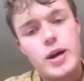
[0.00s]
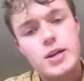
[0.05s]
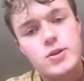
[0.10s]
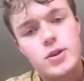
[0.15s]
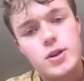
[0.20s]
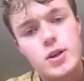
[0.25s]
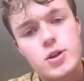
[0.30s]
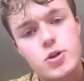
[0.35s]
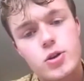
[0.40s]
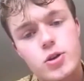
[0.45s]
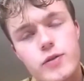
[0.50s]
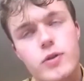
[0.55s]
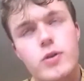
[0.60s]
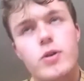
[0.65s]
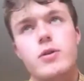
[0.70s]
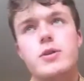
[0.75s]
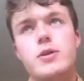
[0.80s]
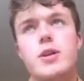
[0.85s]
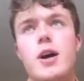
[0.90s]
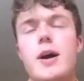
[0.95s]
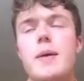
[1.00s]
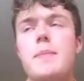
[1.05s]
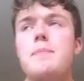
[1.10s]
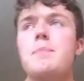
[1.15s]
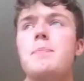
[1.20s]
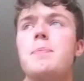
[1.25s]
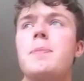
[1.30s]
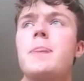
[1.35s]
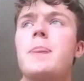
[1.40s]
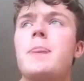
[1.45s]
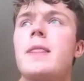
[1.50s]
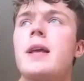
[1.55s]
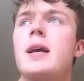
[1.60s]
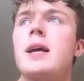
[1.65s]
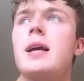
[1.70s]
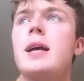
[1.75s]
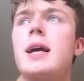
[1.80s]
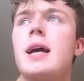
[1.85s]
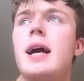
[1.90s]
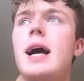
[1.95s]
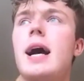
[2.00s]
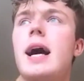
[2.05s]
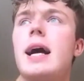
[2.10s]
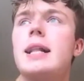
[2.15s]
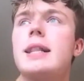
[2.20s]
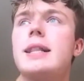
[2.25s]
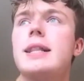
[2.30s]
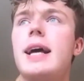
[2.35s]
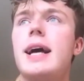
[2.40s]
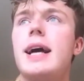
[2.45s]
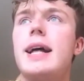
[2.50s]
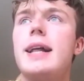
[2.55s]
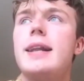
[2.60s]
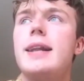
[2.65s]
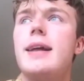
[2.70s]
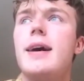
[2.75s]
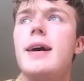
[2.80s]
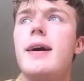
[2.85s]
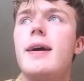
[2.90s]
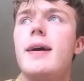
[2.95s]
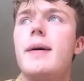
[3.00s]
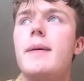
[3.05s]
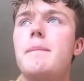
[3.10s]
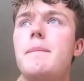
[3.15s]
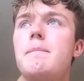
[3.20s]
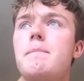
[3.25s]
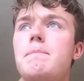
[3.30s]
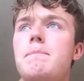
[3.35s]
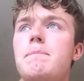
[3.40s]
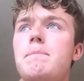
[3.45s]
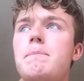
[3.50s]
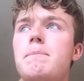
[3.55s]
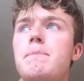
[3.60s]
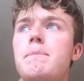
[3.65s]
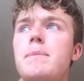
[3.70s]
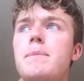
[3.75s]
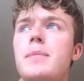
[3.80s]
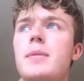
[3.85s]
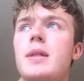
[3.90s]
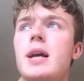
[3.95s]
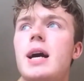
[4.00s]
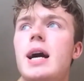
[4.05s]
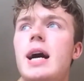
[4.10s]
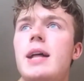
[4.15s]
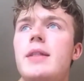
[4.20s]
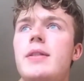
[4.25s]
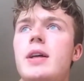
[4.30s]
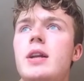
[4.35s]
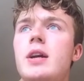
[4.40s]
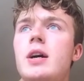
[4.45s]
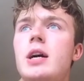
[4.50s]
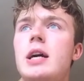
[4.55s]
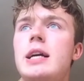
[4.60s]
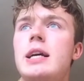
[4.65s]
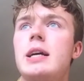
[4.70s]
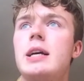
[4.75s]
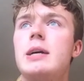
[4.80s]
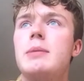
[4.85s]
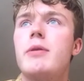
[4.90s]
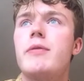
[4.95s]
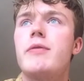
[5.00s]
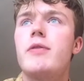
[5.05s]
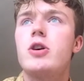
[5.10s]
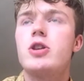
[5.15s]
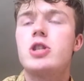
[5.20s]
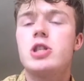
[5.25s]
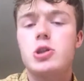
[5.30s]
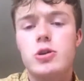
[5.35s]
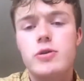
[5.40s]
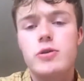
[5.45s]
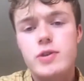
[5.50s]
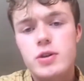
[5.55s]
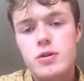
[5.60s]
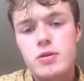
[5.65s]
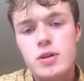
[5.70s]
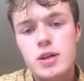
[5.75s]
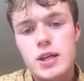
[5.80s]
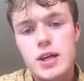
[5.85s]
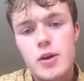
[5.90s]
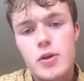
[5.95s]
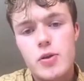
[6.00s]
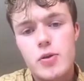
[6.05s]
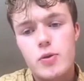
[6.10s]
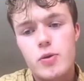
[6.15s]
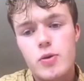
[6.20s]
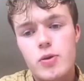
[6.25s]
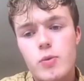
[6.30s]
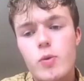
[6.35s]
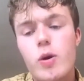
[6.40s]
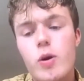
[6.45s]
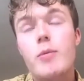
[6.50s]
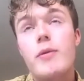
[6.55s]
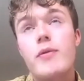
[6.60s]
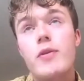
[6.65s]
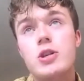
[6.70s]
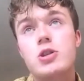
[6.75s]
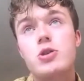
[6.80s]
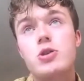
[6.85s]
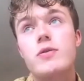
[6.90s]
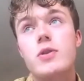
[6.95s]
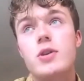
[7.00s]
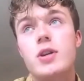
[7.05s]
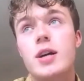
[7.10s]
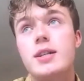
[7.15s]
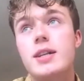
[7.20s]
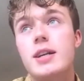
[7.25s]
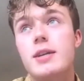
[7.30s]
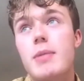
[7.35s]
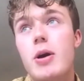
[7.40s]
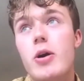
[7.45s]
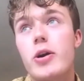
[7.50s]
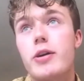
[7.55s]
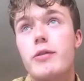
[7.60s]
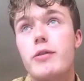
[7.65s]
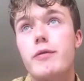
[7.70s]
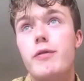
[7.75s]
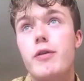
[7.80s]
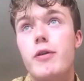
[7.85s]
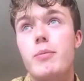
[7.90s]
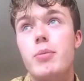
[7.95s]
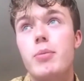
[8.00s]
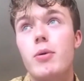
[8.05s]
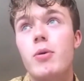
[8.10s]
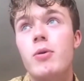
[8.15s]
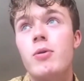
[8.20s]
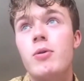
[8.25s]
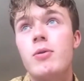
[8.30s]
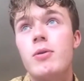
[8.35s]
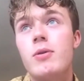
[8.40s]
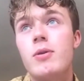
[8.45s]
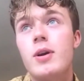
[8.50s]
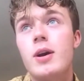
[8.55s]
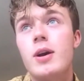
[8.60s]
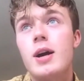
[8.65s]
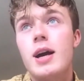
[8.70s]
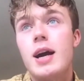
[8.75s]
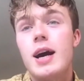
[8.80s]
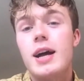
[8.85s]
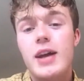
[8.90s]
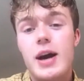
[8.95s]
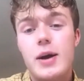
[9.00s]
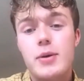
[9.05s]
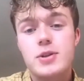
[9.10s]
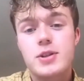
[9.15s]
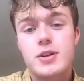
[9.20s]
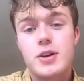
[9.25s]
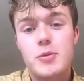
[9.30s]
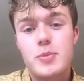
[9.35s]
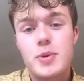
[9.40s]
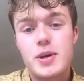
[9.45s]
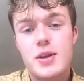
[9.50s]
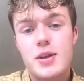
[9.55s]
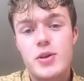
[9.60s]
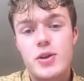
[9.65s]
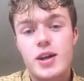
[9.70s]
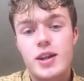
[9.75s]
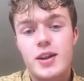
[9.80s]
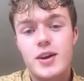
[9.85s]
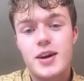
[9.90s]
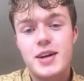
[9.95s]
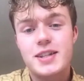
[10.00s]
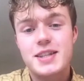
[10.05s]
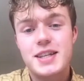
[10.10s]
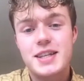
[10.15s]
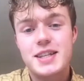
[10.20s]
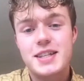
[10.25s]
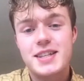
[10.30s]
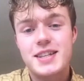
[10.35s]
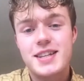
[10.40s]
so I didn't do it for a long time, and then in my first year of uni I did American football. That was going to be the thing that I did